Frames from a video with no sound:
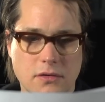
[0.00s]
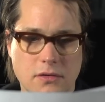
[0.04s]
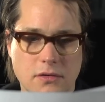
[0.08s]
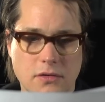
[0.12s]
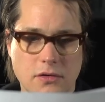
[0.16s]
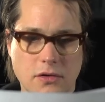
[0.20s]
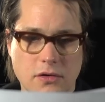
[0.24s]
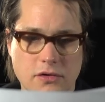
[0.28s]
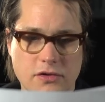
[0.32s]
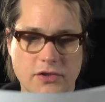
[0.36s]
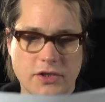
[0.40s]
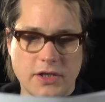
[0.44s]

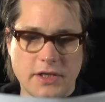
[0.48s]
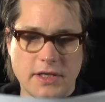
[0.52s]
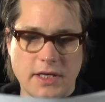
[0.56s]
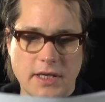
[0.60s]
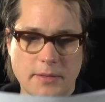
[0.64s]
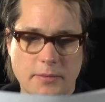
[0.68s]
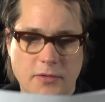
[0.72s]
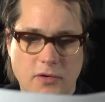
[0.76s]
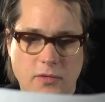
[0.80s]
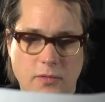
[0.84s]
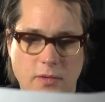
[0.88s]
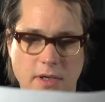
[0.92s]
Yoshi
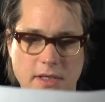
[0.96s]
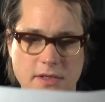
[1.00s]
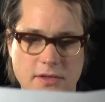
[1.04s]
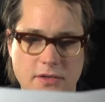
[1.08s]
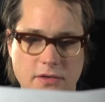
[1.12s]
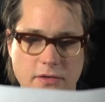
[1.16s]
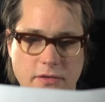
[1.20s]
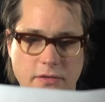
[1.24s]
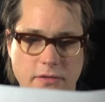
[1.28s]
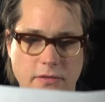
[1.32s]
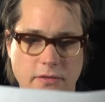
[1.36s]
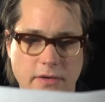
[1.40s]
Nibble
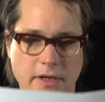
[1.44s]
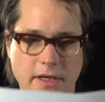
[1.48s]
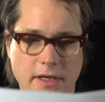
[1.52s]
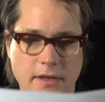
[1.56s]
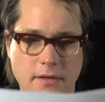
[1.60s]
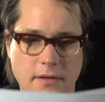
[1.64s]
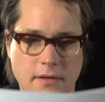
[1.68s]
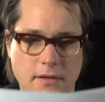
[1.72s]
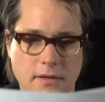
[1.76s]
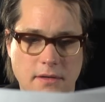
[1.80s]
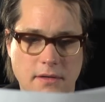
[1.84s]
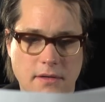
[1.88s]
123.
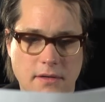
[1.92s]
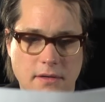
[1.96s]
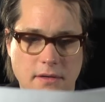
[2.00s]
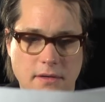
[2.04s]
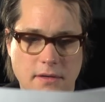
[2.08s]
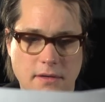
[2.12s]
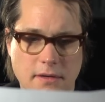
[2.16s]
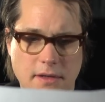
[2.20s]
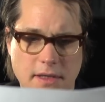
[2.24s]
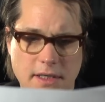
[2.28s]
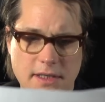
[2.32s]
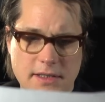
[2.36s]

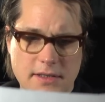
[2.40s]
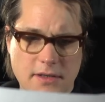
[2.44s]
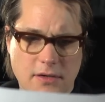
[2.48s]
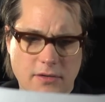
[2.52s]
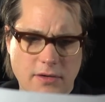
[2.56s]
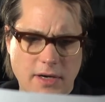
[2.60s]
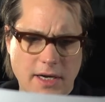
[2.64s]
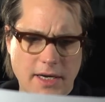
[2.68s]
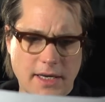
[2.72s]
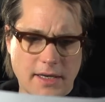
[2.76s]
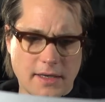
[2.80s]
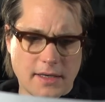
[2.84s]
These are
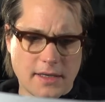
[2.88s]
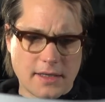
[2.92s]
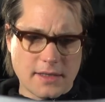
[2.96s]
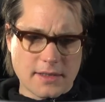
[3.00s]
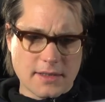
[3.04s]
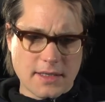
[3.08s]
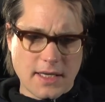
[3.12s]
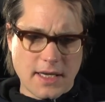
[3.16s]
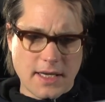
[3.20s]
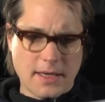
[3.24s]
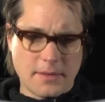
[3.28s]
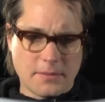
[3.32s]
great,
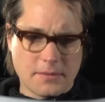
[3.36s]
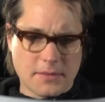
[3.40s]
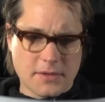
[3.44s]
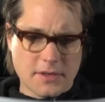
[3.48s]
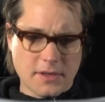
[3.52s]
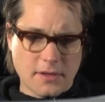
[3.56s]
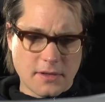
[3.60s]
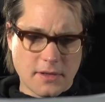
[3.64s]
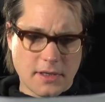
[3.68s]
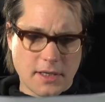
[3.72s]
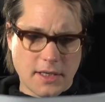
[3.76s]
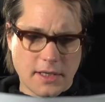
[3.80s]
these names,
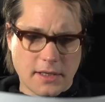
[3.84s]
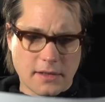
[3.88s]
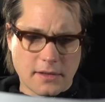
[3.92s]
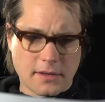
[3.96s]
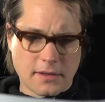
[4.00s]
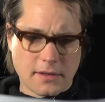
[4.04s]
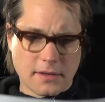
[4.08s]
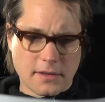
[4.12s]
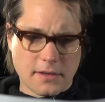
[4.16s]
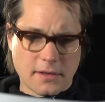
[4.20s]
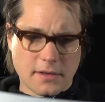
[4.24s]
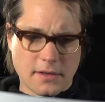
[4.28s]
aren't they?
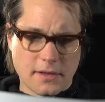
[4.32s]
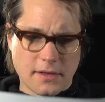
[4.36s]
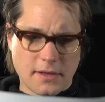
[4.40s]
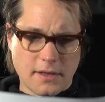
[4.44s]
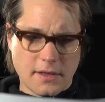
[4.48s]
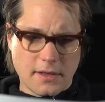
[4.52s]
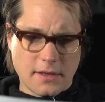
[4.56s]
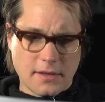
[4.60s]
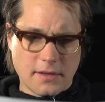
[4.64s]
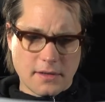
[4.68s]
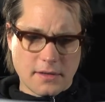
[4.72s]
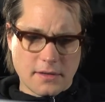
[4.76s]

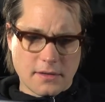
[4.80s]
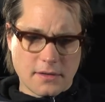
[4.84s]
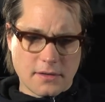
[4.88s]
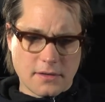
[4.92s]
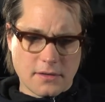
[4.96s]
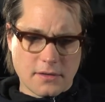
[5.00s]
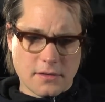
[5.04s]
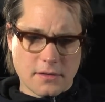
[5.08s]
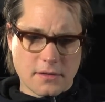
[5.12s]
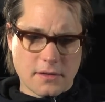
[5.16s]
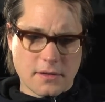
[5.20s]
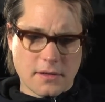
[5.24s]

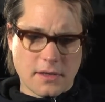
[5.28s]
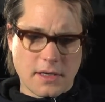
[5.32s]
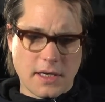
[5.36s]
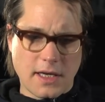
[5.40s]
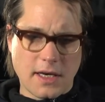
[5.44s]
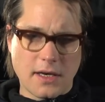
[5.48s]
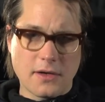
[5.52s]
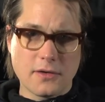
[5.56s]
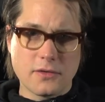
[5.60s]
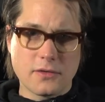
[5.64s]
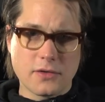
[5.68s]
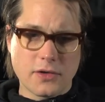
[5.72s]

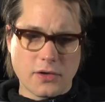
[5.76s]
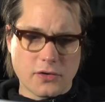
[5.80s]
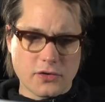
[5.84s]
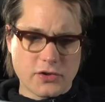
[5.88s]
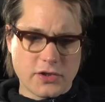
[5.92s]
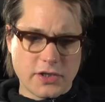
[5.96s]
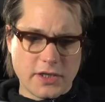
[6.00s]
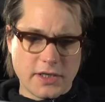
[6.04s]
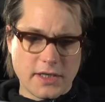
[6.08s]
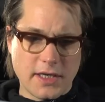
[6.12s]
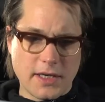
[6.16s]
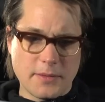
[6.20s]
Hello,
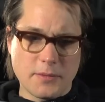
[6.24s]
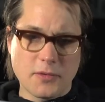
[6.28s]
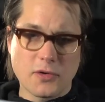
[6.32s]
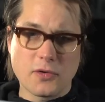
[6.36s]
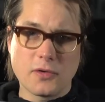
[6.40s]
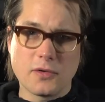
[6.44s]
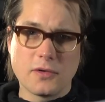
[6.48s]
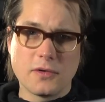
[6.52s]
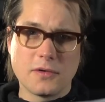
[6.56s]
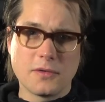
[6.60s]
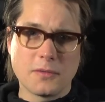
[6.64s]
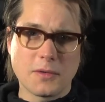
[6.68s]
Yoshi
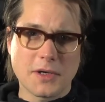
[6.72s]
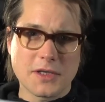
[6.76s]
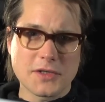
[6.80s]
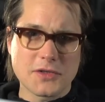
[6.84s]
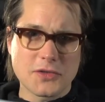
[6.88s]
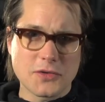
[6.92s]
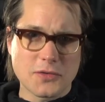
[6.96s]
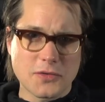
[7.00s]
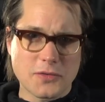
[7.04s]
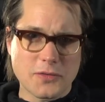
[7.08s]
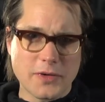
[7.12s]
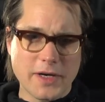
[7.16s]
Nibble
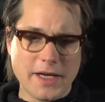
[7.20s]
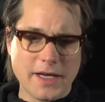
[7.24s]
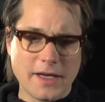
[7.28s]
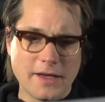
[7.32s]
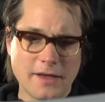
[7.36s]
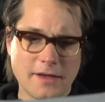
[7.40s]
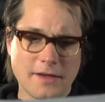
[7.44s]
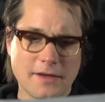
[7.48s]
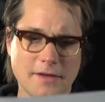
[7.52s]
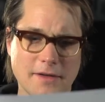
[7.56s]
123.